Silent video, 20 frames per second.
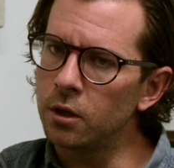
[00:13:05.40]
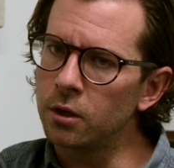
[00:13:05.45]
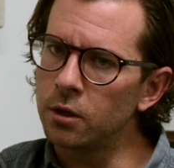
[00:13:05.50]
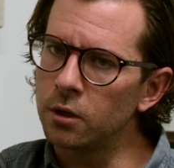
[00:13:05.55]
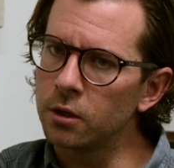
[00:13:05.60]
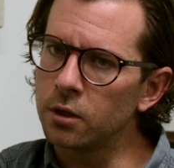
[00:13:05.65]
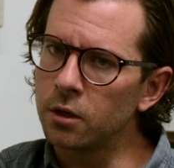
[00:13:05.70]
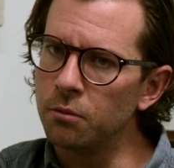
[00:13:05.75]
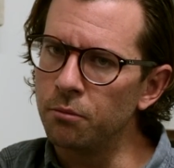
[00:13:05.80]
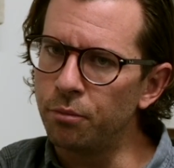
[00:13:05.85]

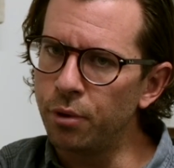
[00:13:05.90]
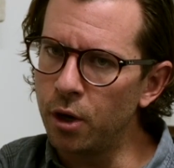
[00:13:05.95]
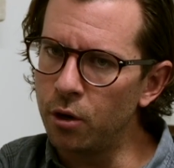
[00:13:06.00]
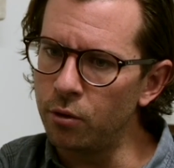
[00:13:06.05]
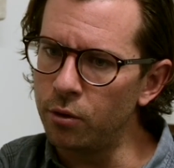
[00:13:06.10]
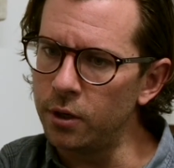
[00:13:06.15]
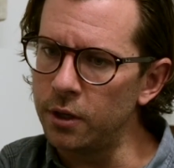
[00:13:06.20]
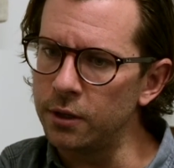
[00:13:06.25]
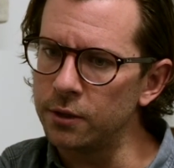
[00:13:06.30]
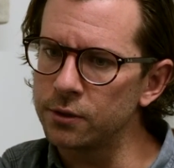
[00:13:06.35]

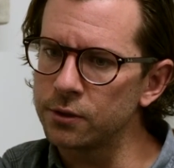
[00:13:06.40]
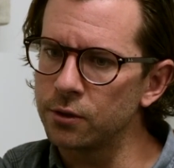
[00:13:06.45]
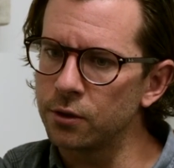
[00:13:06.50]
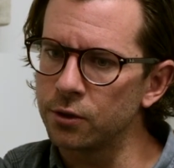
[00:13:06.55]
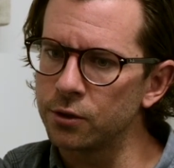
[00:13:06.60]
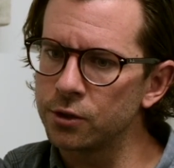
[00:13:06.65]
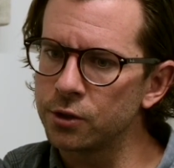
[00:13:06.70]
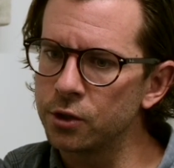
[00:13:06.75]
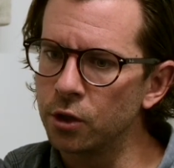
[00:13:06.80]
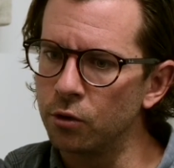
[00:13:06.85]
components are
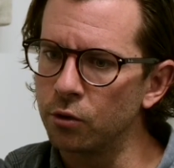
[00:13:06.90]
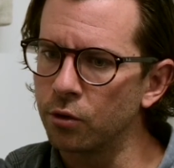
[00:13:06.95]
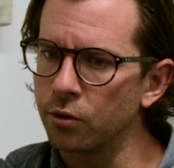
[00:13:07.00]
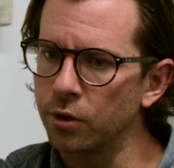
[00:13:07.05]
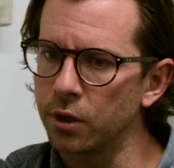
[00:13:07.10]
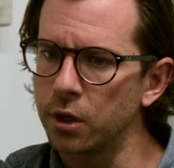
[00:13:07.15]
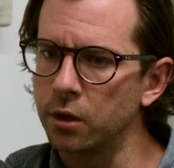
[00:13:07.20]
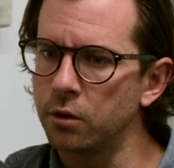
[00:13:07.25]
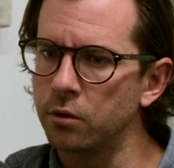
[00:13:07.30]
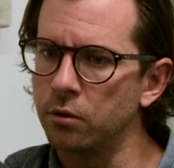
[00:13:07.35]
so
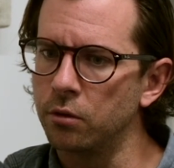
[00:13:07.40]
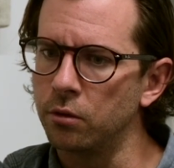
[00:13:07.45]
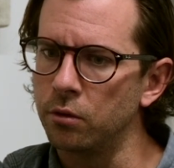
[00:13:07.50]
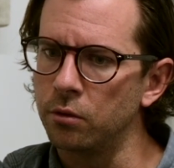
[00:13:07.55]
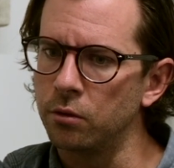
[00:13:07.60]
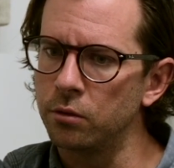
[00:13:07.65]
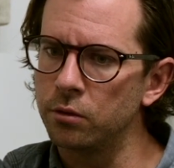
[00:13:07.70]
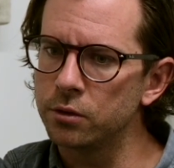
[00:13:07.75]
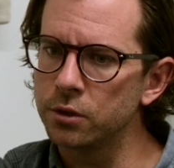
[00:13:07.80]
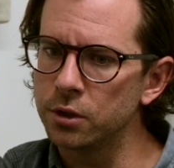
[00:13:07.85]

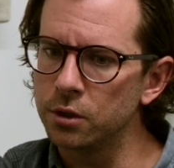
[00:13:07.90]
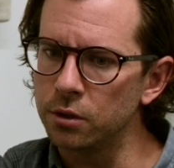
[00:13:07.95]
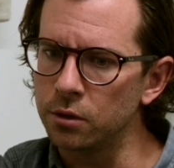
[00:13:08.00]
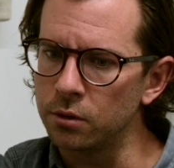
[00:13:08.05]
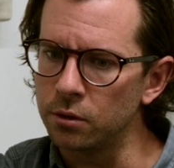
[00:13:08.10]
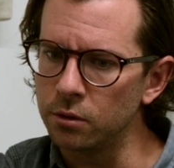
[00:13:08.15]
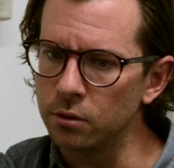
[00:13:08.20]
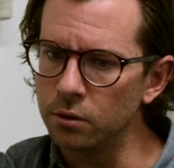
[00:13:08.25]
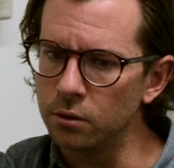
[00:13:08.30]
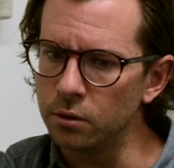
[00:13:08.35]
critical
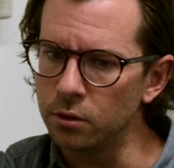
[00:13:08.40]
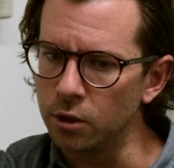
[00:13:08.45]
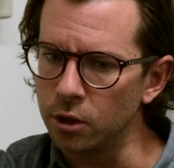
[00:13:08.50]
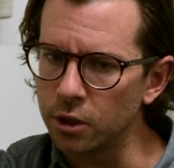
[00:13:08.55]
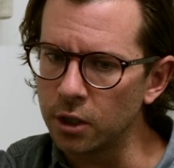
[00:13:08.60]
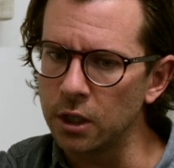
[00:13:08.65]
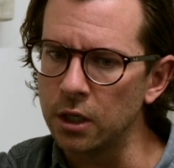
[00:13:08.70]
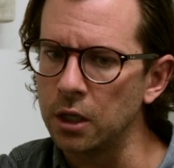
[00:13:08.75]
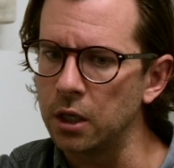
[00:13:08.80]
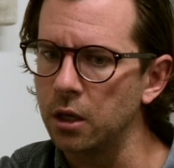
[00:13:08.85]
to
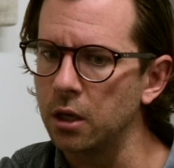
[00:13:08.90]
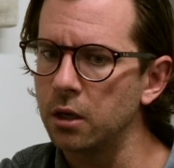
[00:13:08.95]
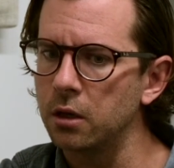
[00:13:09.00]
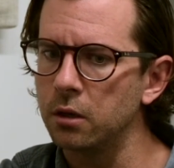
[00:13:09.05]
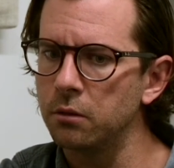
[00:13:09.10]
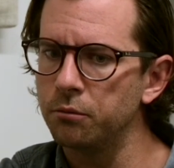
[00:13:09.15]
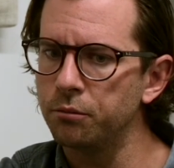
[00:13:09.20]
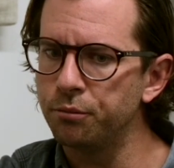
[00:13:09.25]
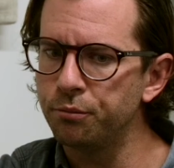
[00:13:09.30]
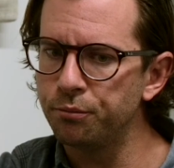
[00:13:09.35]
looking at
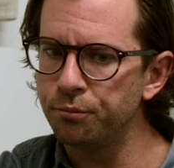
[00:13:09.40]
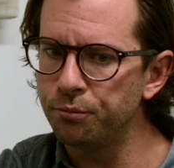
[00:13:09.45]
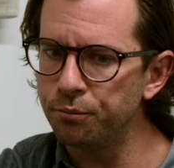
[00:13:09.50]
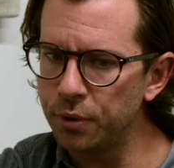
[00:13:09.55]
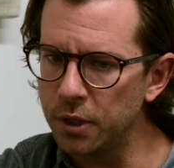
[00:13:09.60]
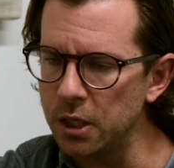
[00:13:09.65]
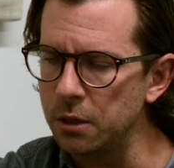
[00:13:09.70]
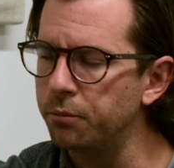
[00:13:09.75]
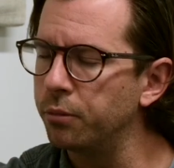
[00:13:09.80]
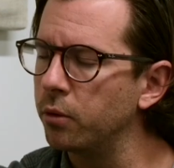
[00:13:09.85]

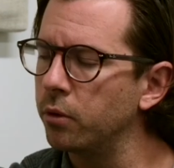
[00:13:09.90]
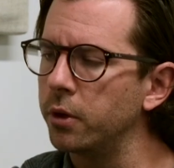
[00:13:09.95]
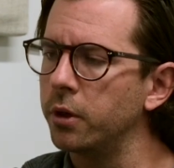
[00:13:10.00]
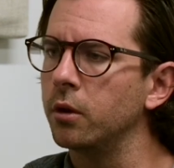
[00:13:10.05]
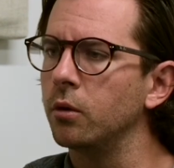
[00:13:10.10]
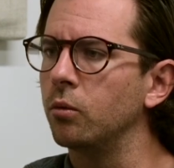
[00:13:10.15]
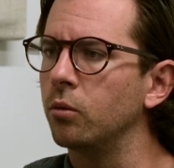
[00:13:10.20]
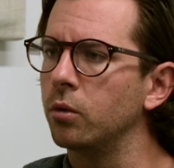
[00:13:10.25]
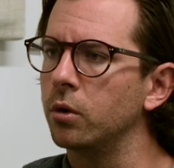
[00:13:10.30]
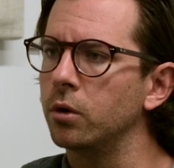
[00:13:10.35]
people in the
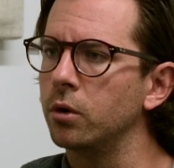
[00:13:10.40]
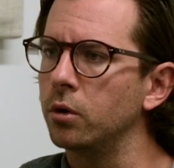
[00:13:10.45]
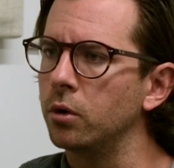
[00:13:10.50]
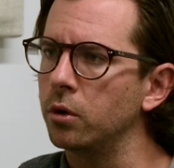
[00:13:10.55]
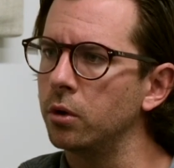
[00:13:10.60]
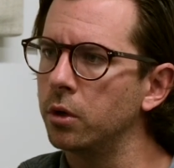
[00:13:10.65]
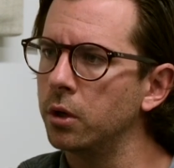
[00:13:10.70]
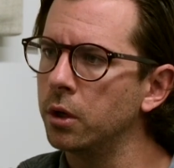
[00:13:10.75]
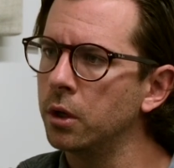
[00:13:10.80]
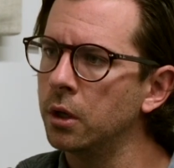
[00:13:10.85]

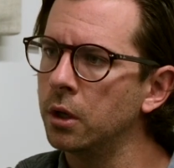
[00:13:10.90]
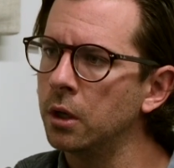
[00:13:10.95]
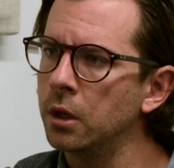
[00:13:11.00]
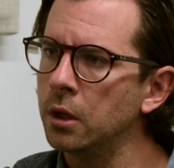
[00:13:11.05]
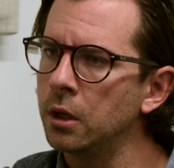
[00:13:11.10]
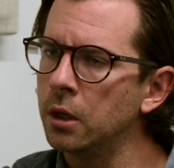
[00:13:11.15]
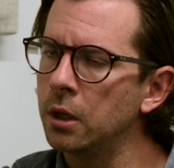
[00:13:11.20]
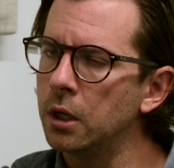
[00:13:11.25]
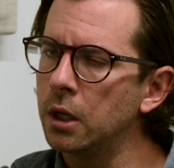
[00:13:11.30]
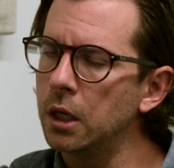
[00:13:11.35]
world
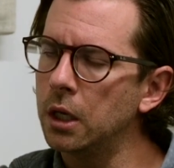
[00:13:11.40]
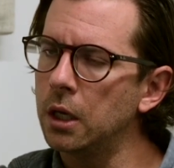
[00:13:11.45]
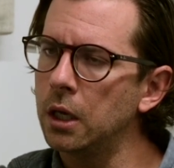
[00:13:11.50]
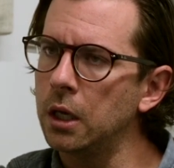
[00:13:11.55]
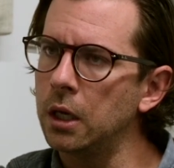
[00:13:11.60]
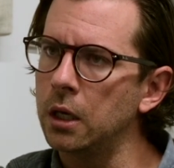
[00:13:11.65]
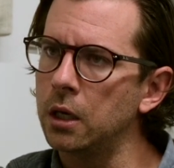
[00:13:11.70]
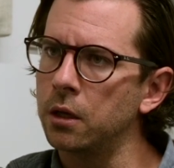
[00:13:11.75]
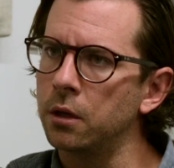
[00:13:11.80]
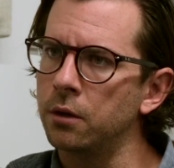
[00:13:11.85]

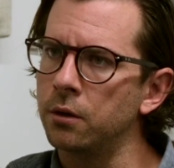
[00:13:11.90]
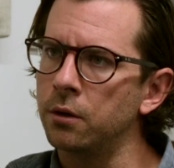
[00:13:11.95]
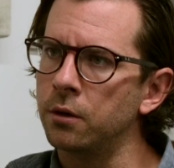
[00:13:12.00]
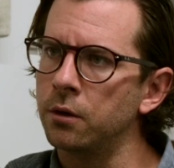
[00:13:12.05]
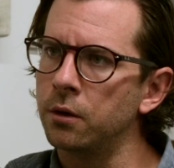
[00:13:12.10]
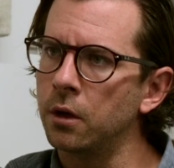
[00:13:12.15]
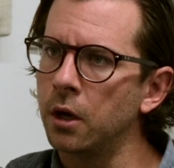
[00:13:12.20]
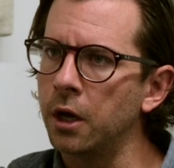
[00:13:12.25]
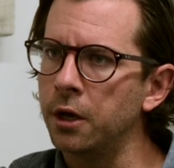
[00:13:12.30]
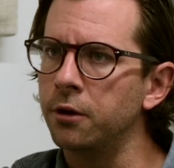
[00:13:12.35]
and
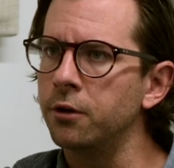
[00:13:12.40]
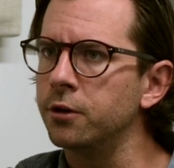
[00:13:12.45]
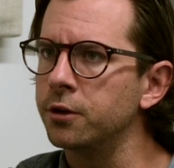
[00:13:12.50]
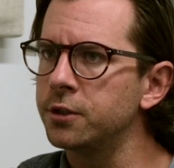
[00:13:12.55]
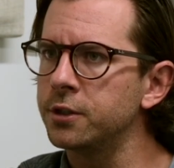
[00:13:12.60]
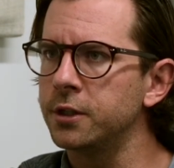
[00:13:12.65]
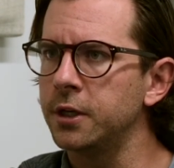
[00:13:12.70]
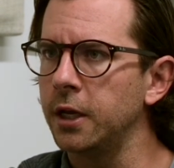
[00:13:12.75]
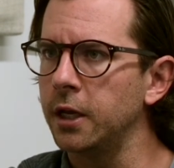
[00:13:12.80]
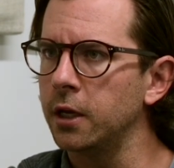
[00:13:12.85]

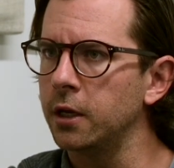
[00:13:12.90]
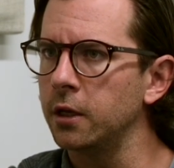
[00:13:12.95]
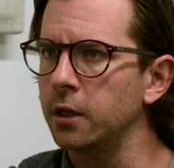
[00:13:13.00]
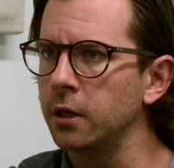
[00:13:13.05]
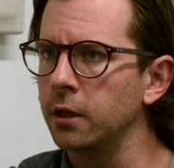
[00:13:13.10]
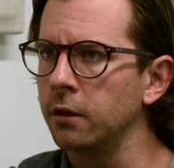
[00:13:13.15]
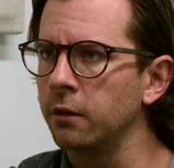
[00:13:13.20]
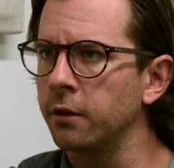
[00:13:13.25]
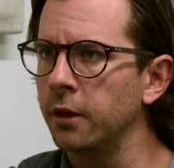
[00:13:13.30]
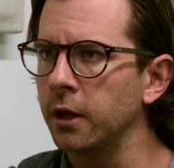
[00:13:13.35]

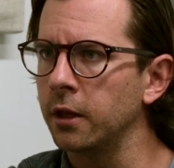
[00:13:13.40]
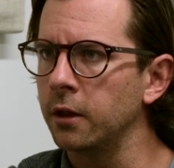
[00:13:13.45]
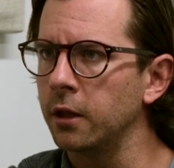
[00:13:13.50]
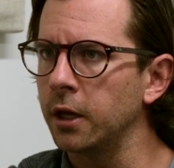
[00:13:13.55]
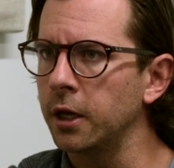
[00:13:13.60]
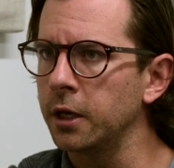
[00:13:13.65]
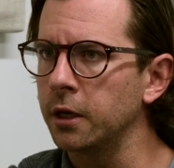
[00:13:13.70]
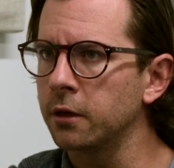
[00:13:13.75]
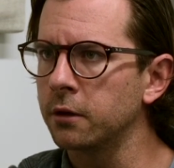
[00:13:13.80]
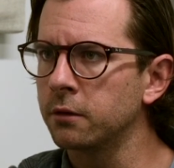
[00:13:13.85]
understanding that
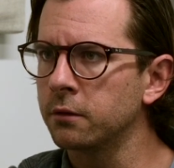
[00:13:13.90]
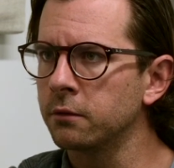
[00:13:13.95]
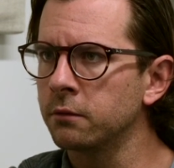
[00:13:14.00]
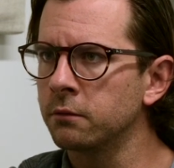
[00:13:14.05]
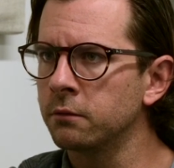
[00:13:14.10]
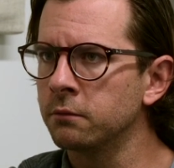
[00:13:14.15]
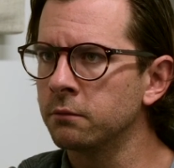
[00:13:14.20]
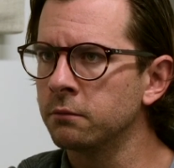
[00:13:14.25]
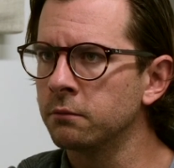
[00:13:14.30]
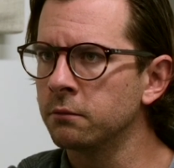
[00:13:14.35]
like
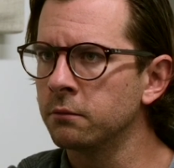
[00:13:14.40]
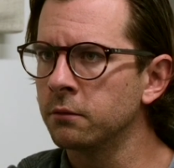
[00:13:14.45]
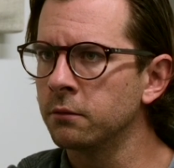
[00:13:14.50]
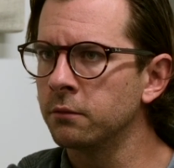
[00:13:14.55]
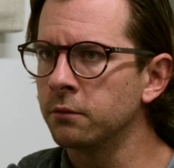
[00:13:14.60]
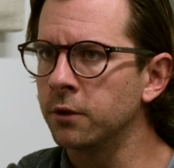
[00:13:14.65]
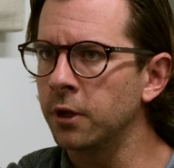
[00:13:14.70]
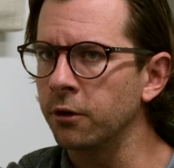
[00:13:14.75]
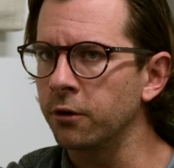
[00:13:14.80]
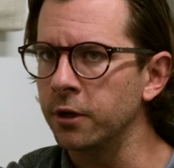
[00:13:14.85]

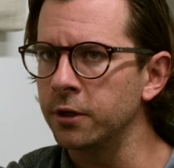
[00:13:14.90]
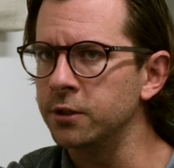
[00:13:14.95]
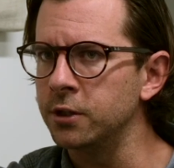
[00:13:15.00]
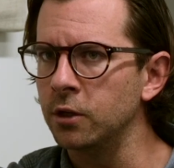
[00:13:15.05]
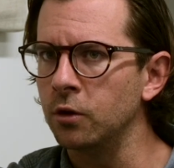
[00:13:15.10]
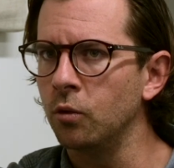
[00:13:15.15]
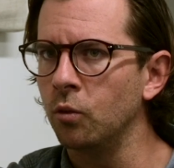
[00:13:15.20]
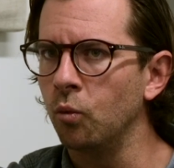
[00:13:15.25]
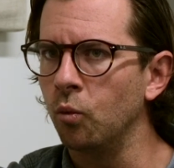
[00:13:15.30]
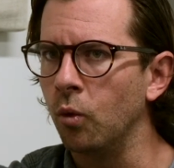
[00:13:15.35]
there isn't
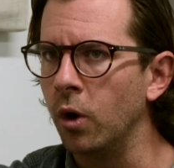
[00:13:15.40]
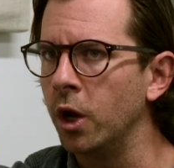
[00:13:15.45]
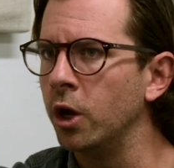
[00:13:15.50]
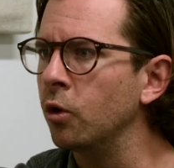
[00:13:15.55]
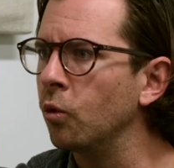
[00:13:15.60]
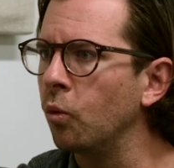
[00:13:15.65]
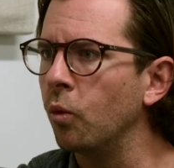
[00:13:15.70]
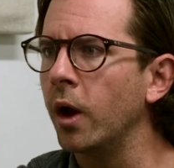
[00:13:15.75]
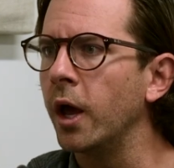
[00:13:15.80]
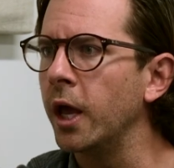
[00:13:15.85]

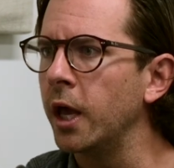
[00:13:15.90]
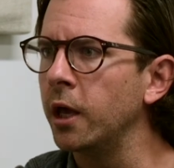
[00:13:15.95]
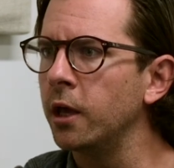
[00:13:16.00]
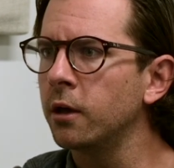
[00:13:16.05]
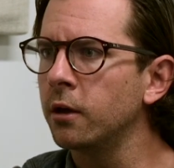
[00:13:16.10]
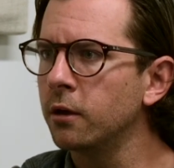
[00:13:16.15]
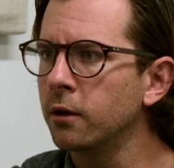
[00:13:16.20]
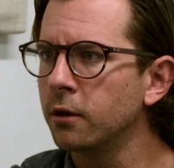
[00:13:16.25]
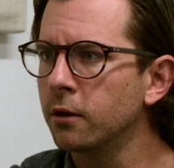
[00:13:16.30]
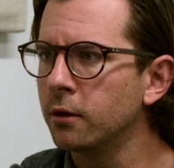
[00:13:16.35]
one way
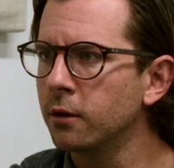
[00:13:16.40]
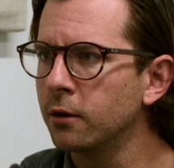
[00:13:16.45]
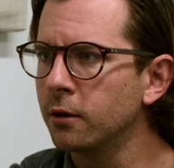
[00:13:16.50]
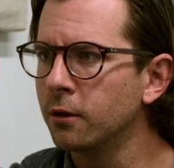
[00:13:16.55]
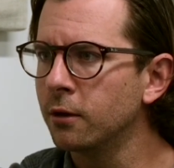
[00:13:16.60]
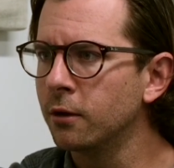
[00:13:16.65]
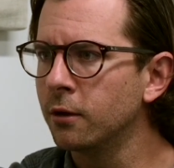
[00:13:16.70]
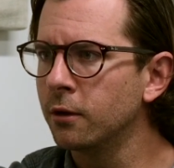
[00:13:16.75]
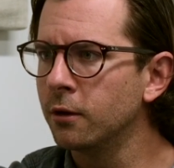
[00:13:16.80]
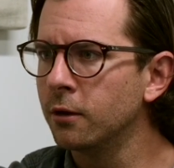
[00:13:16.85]

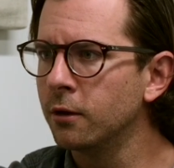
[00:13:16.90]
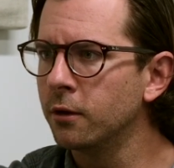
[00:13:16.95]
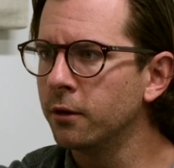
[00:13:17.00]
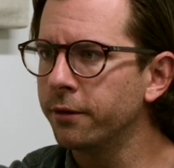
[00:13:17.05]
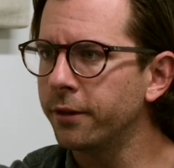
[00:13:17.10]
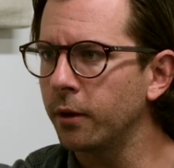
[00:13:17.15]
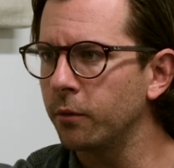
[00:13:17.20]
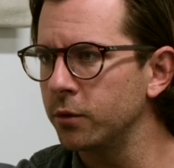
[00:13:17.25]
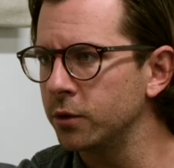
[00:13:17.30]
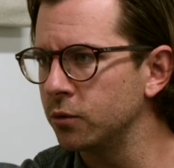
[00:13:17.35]

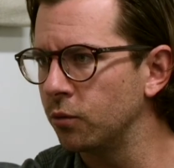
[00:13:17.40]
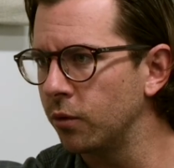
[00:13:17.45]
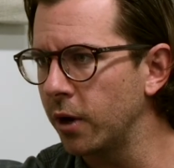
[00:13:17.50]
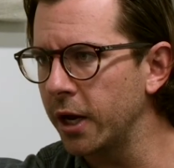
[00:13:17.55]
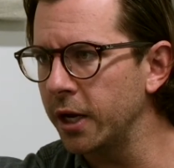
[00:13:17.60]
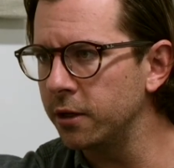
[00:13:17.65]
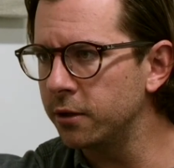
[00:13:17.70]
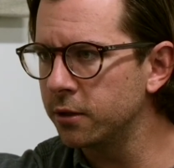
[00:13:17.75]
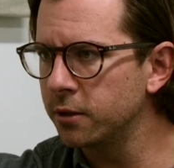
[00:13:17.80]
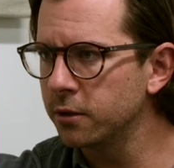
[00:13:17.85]
that was
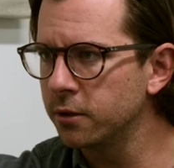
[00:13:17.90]
right.